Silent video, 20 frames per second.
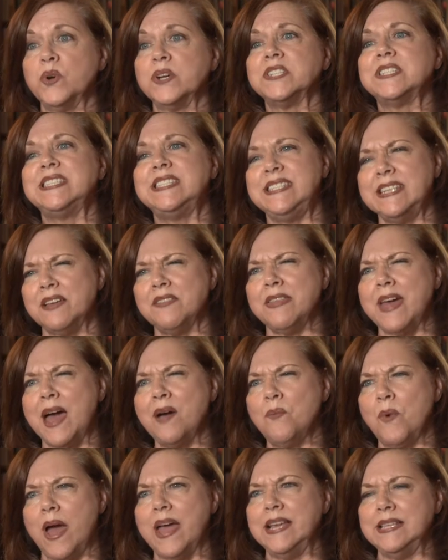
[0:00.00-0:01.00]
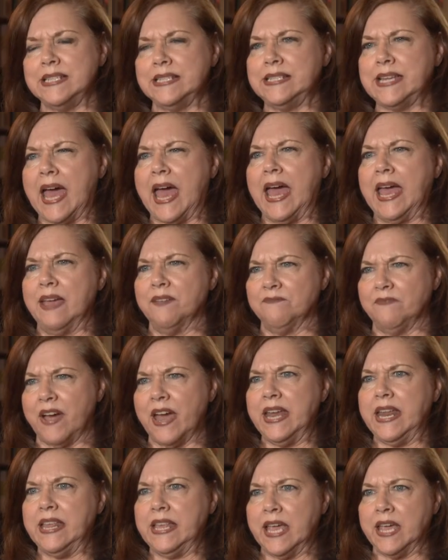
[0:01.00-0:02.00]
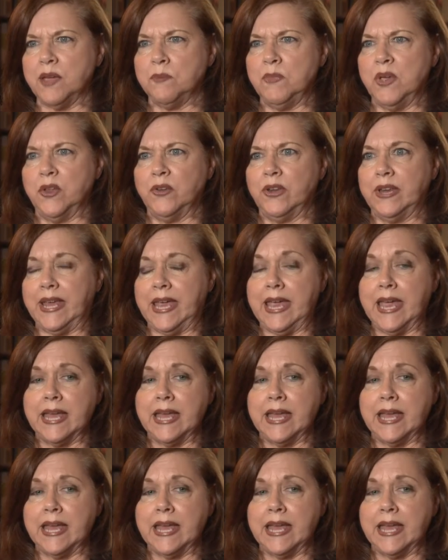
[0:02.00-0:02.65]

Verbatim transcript: we're still that way today, inviting the community